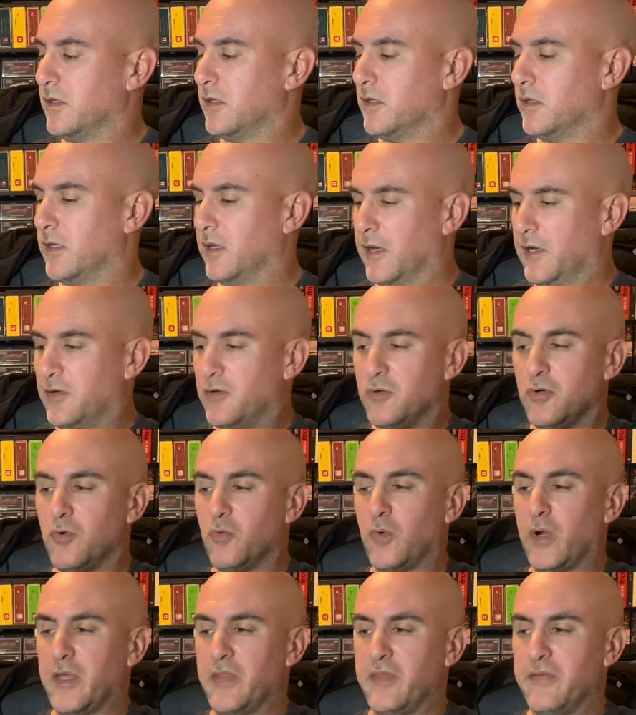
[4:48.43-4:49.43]
And I don't know
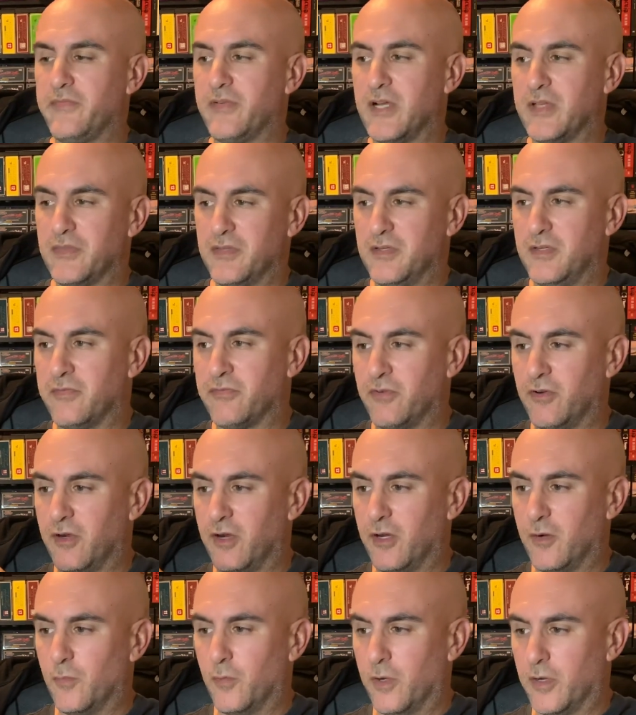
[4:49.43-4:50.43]
why they've got the different
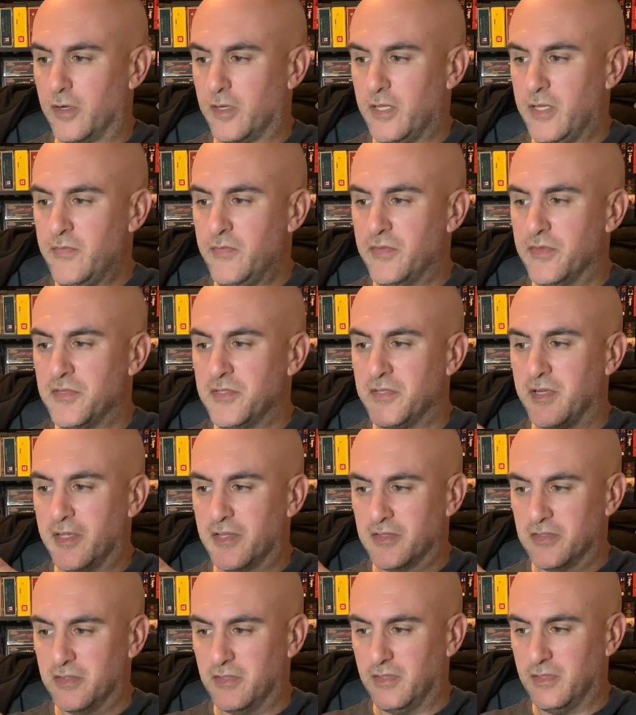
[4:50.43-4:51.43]
artwork. Even this thing
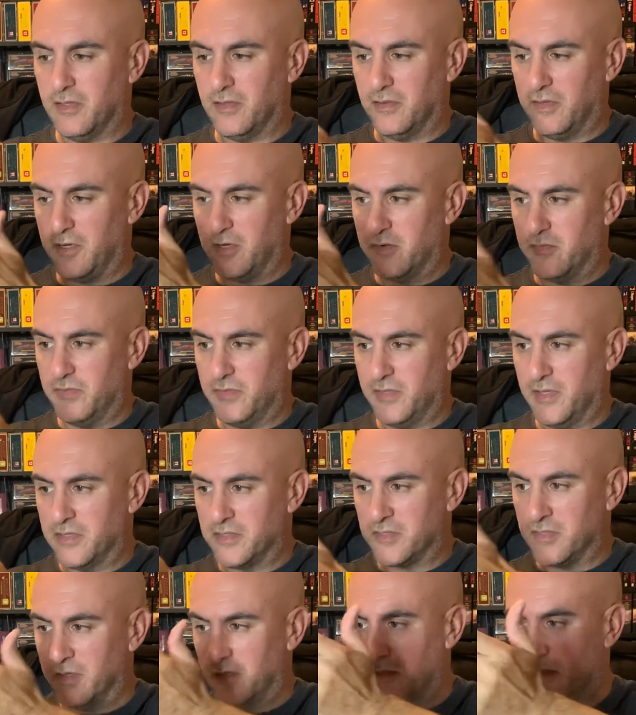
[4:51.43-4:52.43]
has a layer of
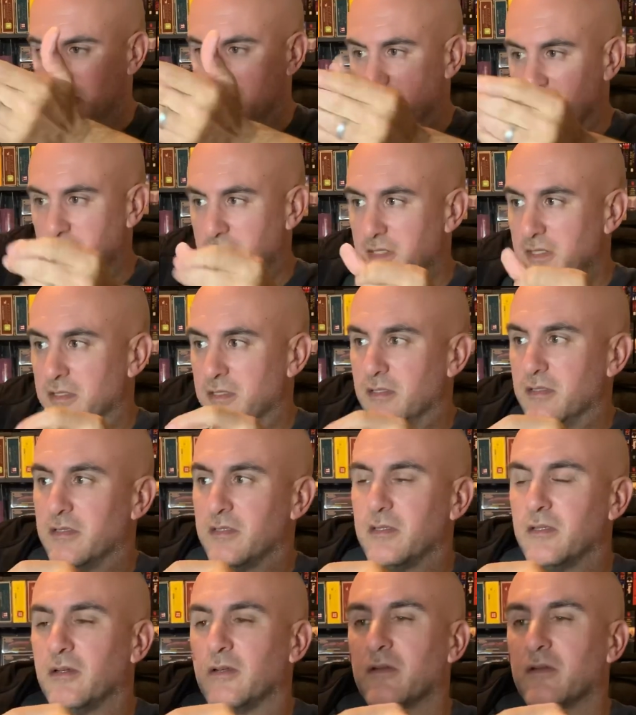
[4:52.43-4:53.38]
dust on it. Jesus.